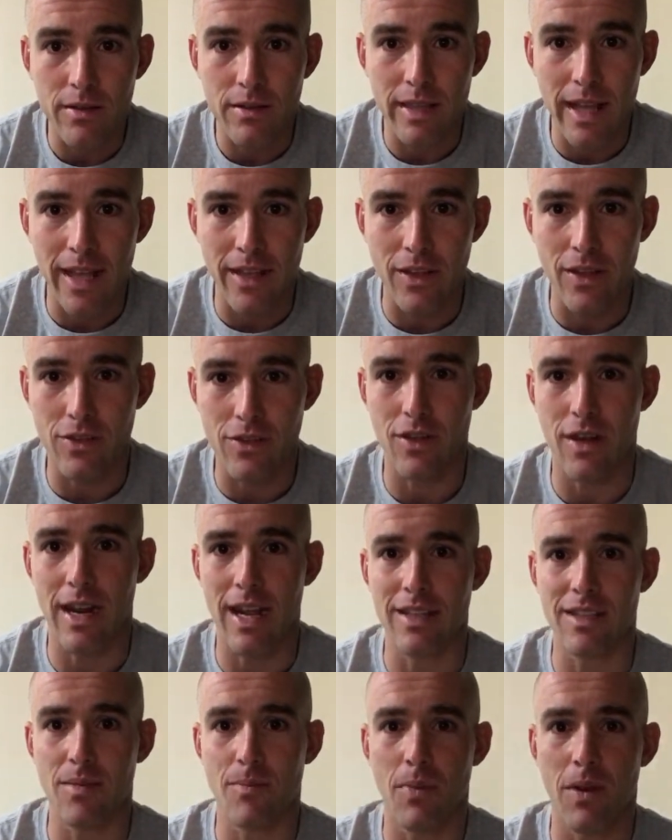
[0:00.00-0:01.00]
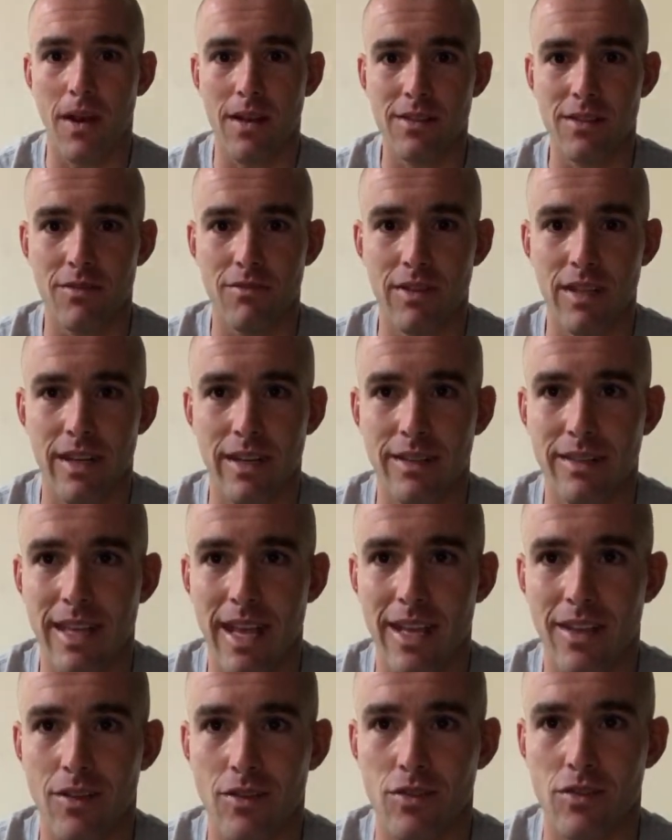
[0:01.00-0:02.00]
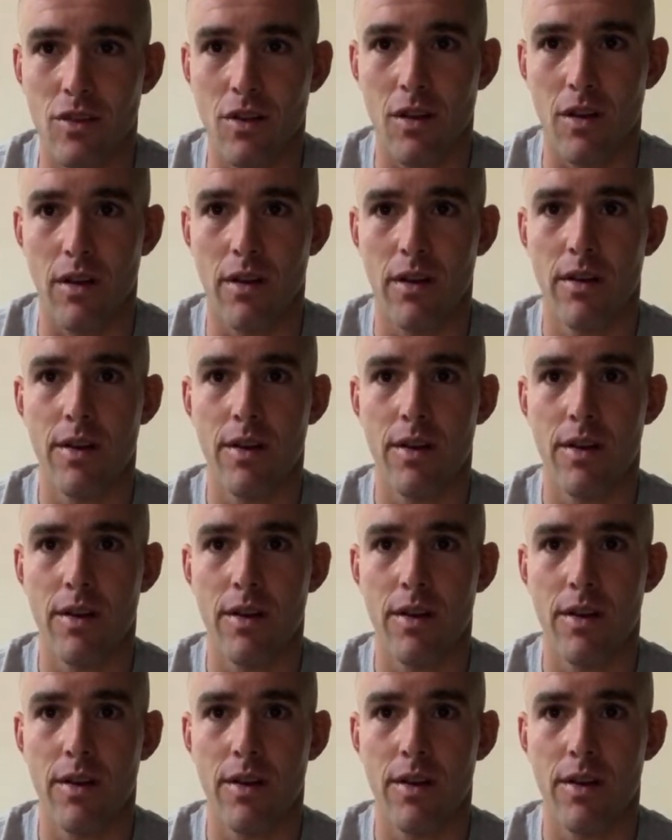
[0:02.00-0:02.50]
thank you sorry i had to pause and read it thank you czar